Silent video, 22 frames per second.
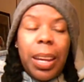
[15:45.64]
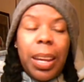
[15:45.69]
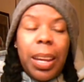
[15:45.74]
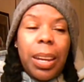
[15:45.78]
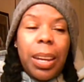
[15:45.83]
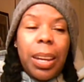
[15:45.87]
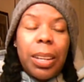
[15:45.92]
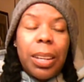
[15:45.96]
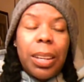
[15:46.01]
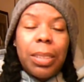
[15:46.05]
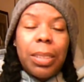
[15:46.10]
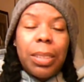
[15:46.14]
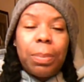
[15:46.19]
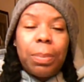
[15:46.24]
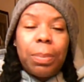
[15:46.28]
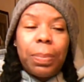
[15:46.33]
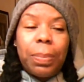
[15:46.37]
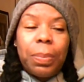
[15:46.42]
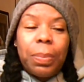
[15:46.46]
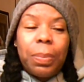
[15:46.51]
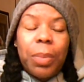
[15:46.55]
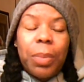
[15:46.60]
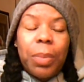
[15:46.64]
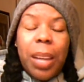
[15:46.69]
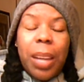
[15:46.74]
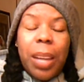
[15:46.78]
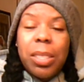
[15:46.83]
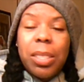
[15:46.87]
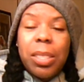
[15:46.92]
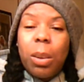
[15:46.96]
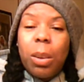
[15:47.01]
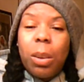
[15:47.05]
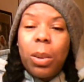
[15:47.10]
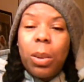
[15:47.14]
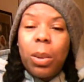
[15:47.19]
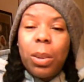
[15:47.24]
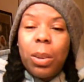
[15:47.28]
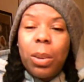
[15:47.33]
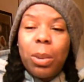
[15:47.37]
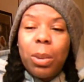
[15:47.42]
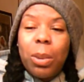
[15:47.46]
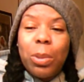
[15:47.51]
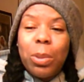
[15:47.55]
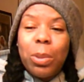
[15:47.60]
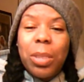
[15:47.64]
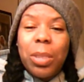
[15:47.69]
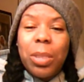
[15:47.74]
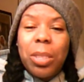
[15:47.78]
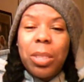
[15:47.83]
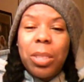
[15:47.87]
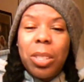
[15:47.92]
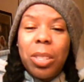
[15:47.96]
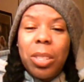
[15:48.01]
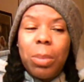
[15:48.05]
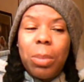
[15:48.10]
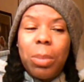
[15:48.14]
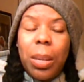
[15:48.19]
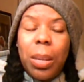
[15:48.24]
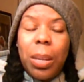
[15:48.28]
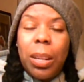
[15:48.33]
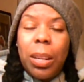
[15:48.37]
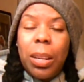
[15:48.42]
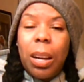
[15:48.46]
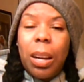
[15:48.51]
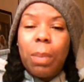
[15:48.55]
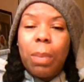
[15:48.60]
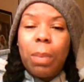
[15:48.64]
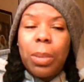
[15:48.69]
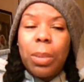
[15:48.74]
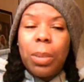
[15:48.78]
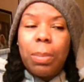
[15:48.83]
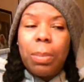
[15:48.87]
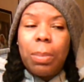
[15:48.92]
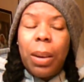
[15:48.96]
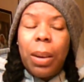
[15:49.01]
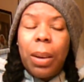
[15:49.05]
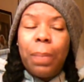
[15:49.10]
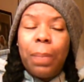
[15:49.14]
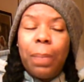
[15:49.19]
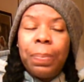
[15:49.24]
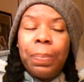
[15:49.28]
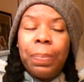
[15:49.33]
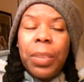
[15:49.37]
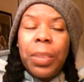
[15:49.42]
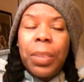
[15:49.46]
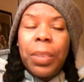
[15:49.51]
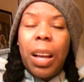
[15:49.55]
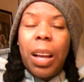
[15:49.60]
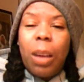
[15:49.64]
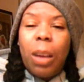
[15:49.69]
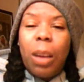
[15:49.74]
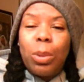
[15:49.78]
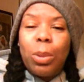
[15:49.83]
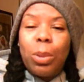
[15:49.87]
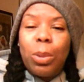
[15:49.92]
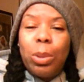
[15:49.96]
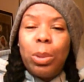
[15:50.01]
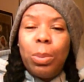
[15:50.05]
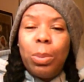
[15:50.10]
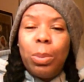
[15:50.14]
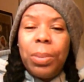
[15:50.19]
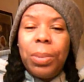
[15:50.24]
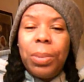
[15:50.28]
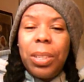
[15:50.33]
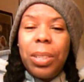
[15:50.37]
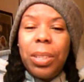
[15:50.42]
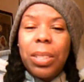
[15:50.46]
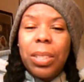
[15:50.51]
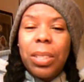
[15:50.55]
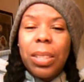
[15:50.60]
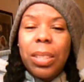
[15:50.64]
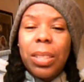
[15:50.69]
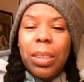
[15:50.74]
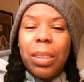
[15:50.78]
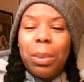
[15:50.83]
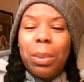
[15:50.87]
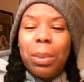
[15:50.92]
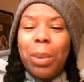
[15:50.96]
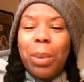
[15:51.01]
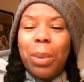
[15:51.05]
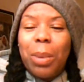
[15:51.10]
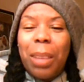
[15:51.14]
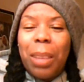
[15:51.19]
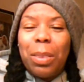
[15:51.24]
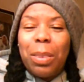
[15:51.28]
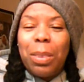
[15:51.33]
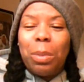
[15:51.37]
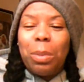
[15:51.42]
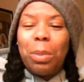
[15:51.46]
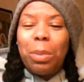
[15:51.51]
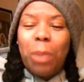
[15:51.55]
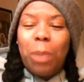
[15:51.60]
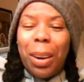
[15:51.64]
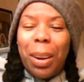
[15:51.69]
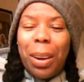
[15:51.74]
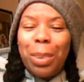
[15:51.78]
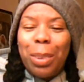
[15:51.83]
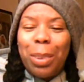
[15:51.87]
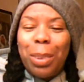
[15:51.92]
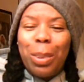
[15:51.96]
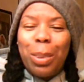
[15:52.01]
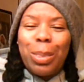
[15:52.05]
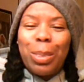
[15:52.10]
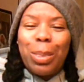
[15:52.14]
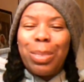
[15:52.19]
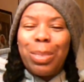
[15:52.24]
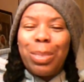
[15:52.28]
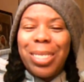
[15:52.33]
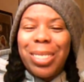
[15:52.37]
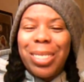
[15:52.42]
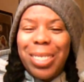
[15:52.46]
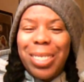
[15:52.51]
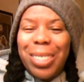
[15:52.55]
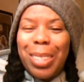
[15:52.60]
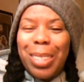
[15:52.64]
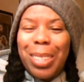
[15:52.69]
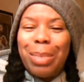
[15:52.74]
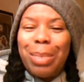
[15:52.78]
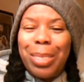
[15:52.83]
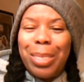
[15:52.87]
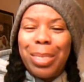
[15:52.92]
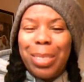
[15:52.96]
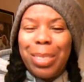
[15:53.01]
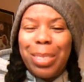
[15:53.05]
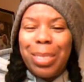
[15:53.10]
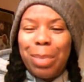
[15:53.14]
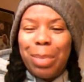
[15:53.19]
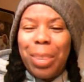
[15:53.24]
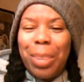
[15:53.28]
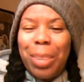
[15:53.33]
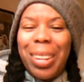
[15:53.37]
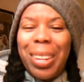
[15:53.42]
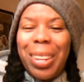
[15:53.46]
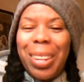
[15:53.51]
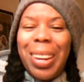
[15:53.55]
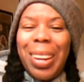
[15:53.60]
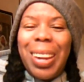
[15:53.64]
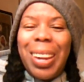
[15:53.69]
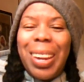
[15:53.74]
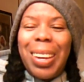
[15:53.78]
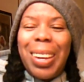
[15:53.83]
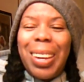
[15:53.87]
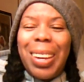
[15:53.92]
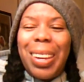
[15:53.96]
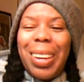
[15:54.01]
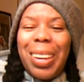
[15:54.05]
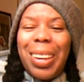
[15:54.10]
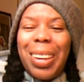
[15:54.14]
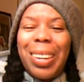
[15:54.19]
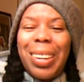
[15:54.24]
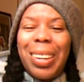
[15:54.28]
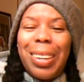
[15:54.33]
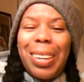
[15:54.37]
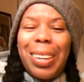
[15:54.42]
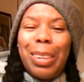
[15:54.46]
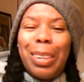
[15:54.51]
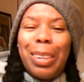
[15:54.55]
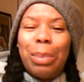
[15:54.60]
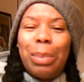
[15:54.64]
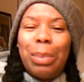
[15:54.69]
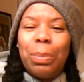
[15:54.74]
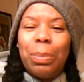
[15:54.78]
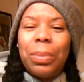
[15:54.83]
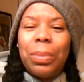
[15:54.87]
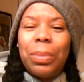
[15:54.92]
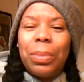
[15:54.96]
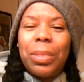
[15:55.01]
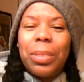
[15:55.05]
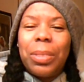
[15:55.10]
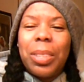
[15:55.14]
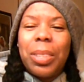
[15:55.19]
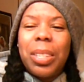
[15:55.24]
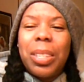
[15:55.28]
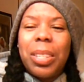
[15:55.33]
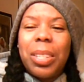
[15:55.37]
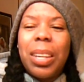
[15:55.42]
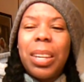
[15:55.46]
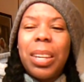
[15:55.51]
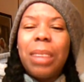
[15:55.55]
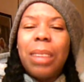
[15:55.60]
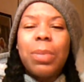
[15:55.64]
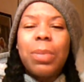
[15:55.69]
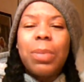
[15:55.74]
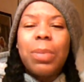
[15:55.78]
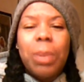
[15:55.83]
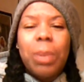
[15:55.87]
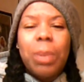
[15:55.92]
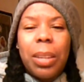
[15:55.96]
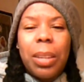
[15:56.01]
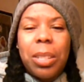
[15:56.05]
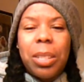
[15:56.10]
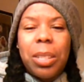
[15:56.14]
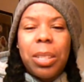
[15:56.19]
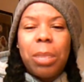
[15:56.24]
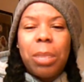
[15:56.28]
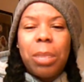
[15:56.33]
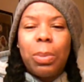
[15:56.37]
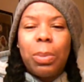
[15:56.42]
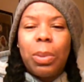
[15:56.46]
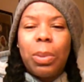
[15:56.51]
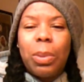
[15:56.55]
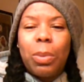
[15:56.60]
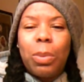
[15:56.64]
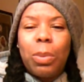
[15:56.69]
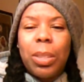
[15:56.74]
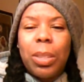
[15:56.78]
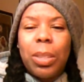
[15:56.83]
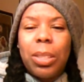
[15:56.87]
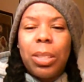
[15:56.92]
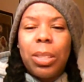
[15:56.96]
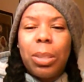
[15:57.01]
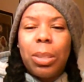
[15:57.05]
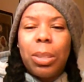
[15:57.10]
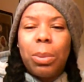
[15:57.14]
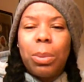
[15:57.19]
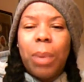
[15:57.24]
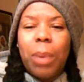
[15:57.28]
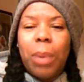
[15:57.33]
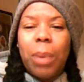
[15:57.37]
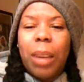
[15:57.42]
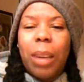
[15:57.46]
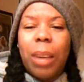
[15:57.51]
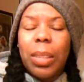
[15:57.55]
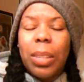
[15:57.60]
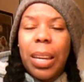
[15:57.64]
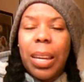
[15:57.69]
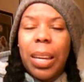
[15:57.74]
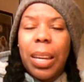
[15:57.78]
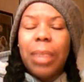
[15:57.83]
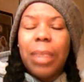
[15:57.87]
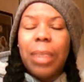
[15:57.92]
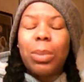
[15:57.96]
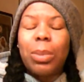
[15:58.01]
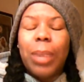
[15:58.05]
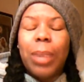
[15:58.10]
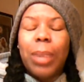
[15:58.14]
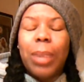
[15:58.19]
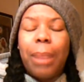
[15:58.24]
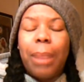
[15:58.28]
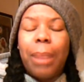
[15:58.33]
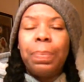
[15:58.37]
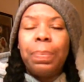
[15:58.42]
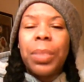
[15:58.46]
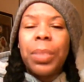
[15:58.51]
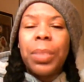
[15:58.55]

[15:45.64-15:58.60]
And I saw hers, and she made a comment about how newbies, have their wire all twisted up, which is me. And she gave a tip on what to do, how to handle that.